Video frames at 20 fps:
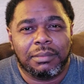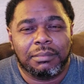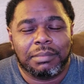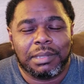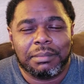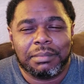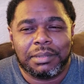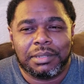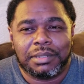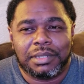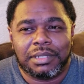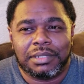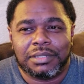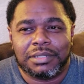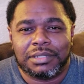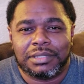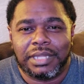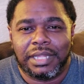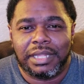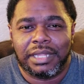people don't
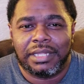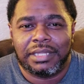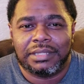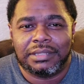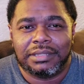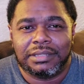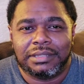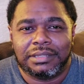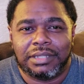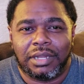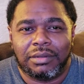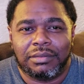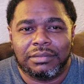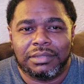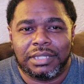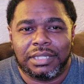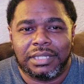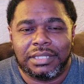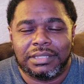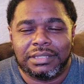understand certain
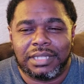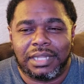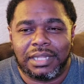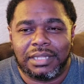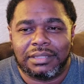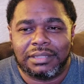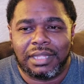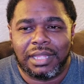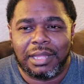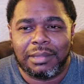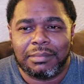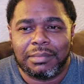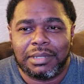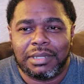things like that,